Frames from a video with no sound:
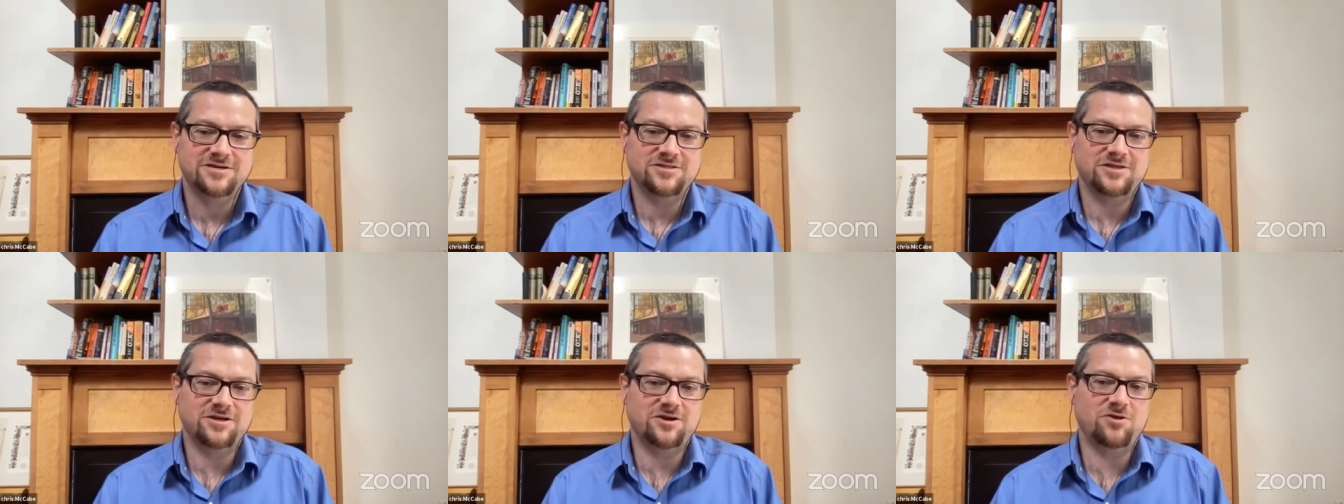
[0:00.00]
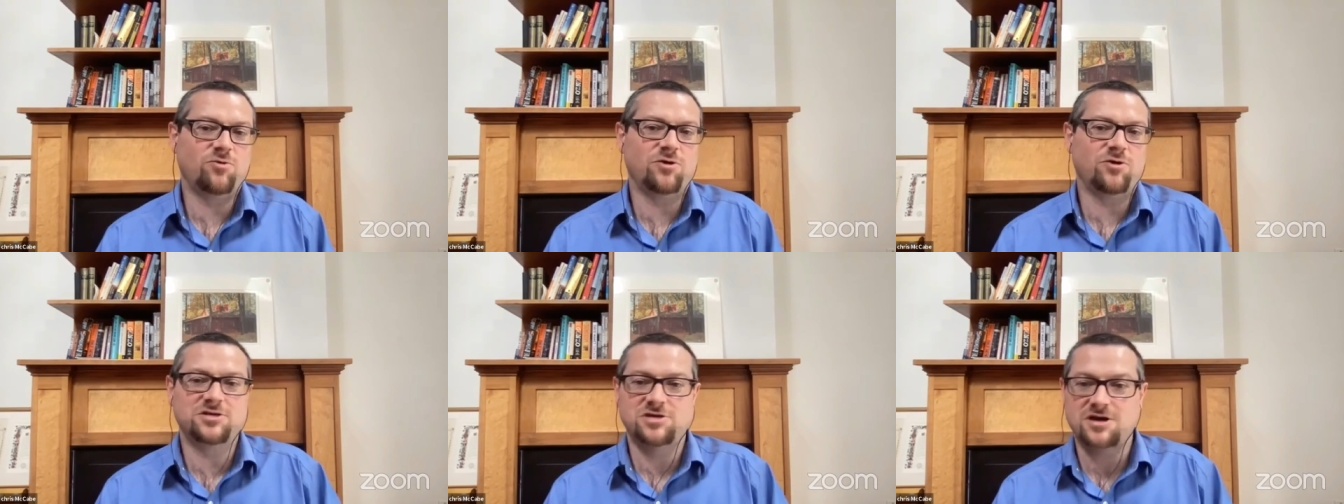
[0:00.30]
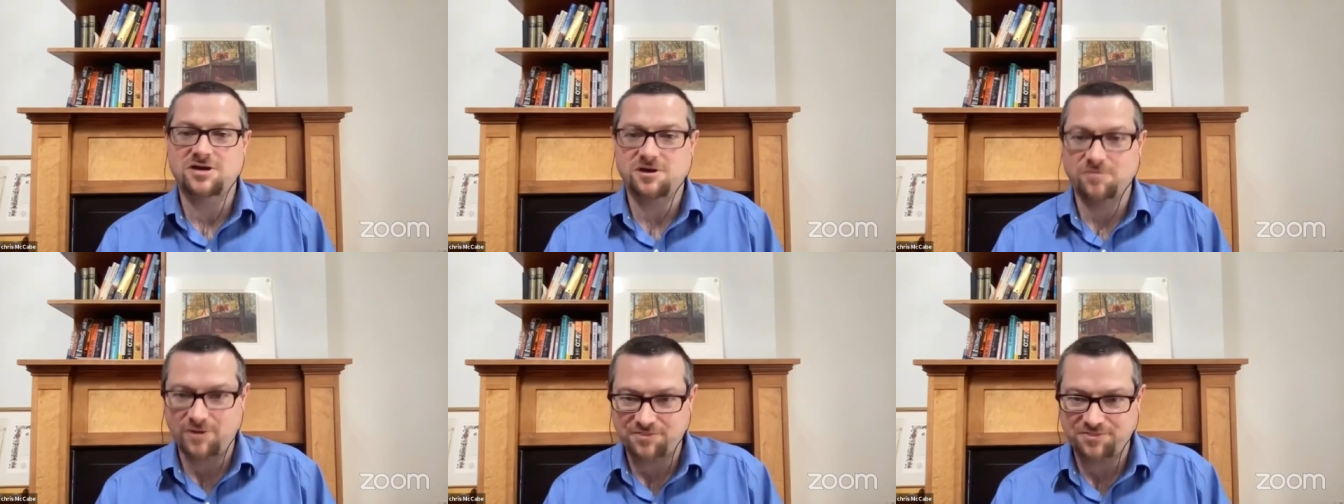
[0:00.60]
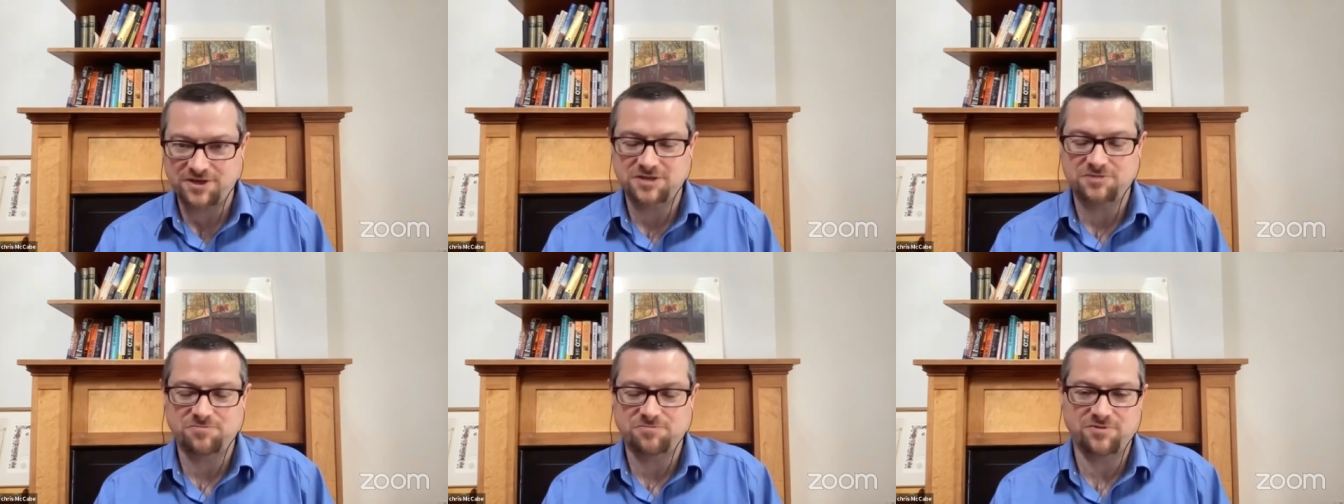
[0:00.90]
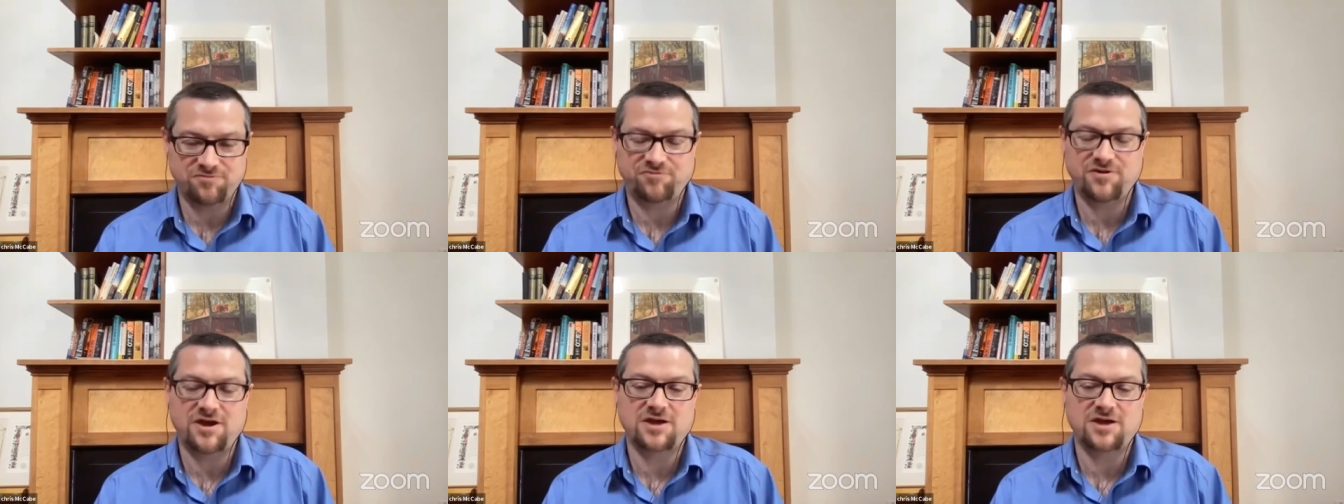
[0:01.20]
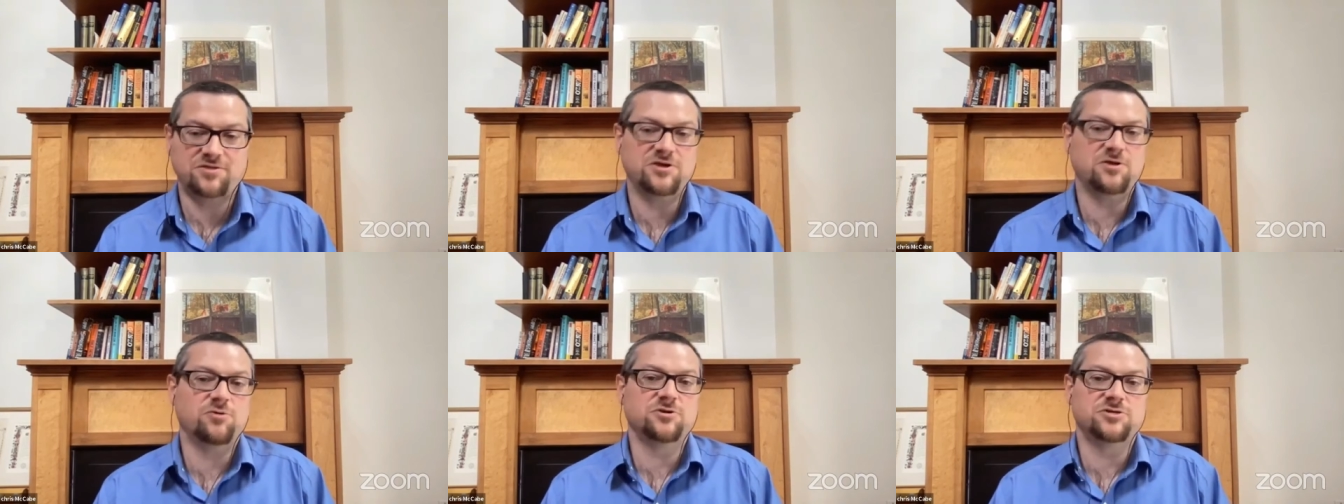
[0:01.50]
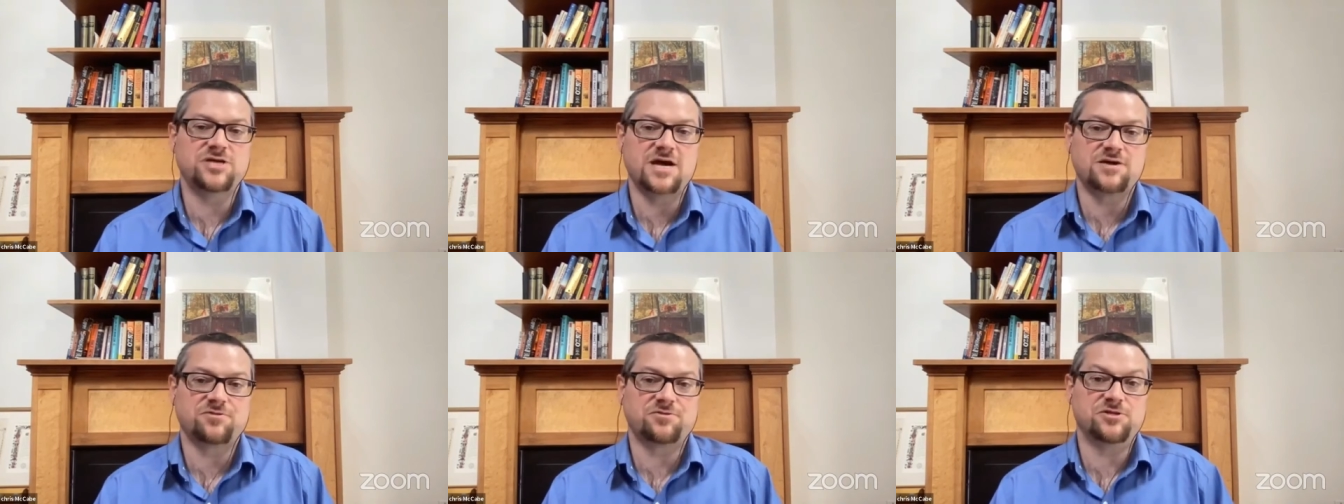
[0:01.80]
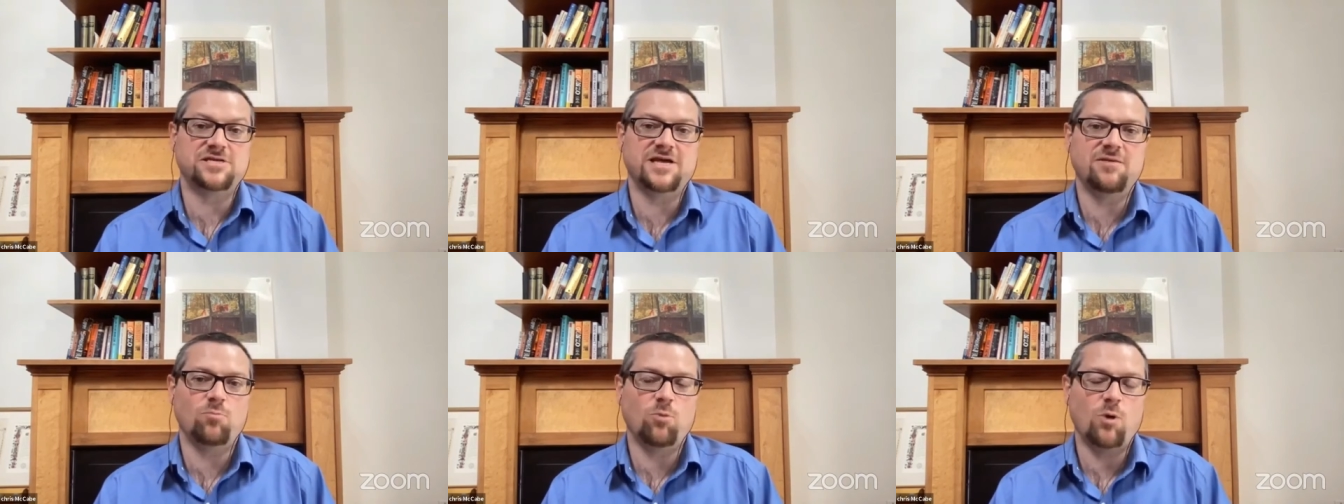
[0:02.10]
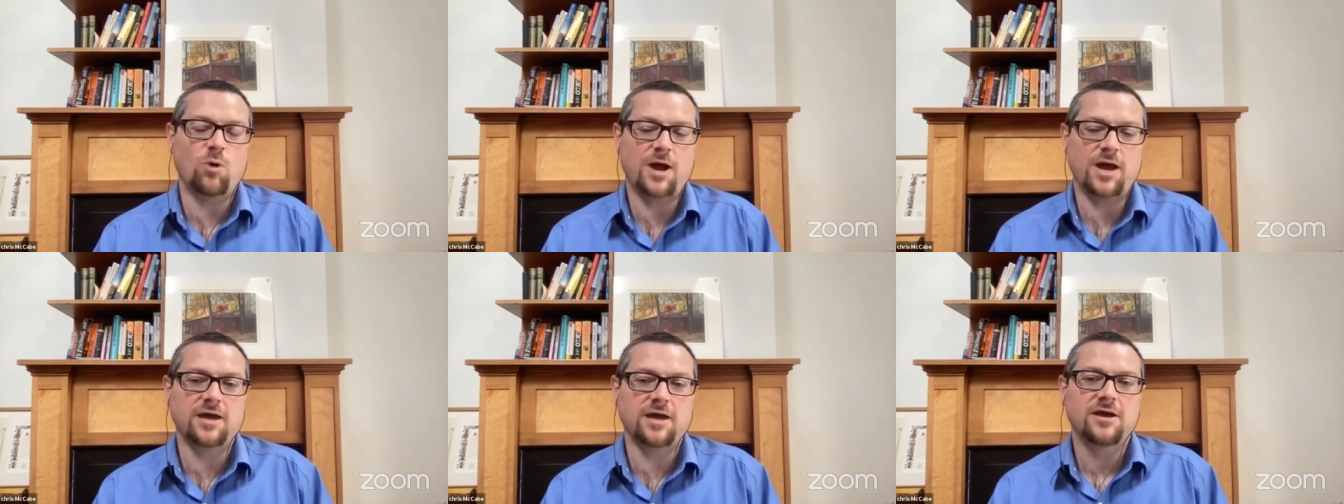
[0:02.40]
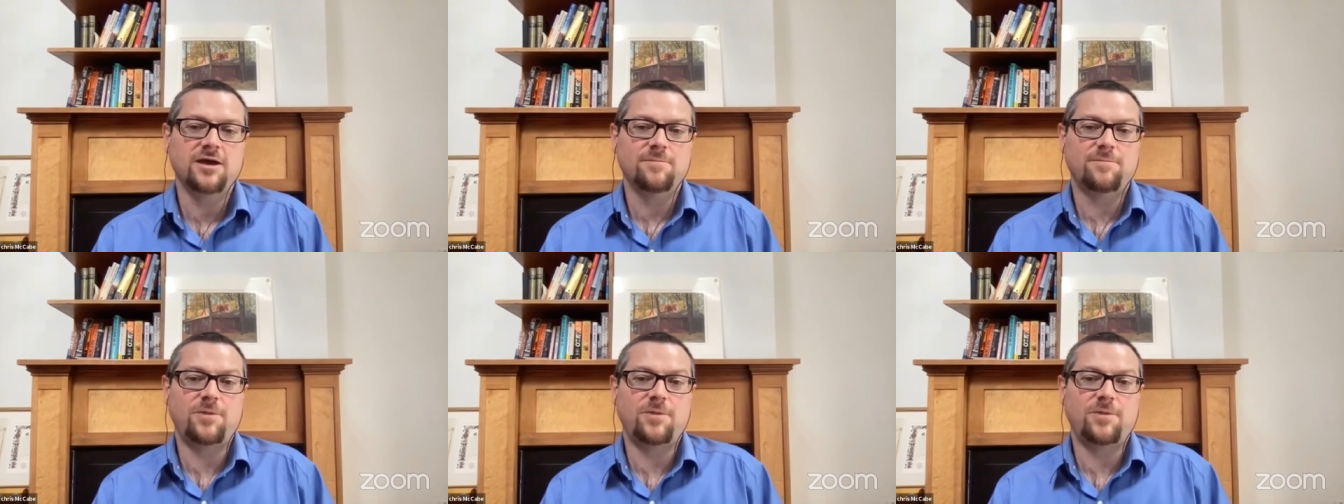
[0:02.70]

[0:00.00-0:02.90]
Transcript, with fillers: They don't want to talk about the, the fact that you were attacked the same way,